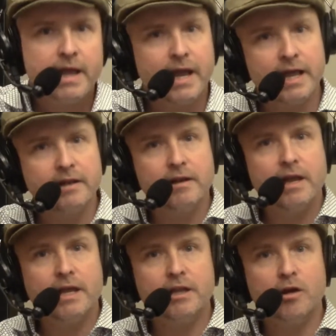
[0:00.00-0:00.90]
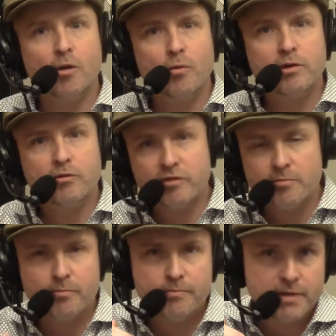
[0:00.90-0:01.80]
And you
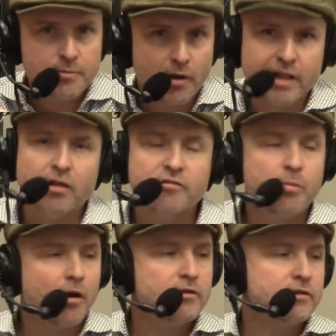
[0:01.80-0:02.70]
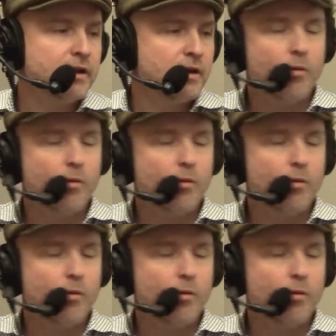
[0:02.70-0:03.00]
see people. I love bartending.